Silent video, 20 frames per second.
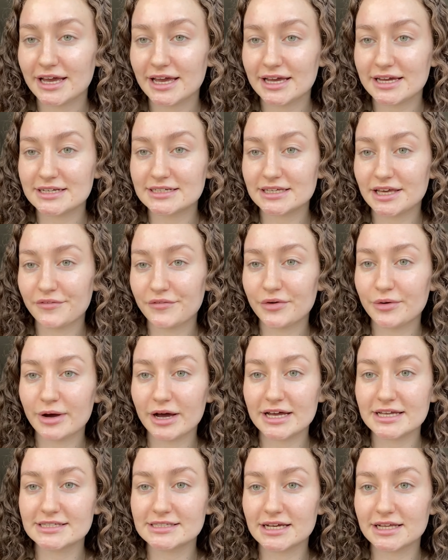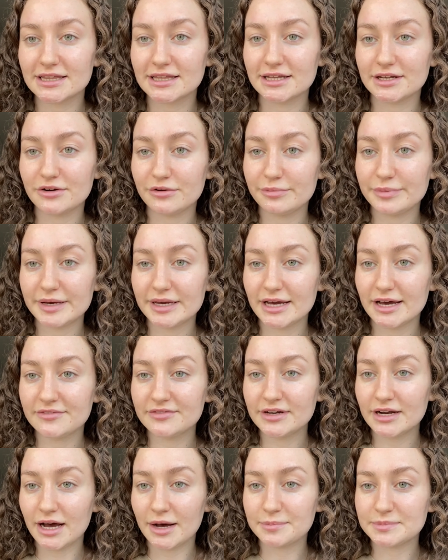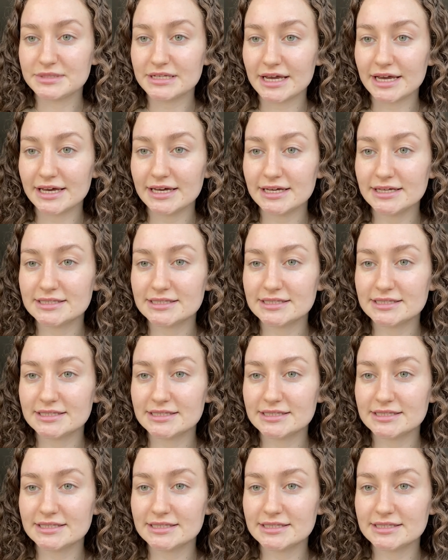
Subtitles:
and give you guys a little bit of an update.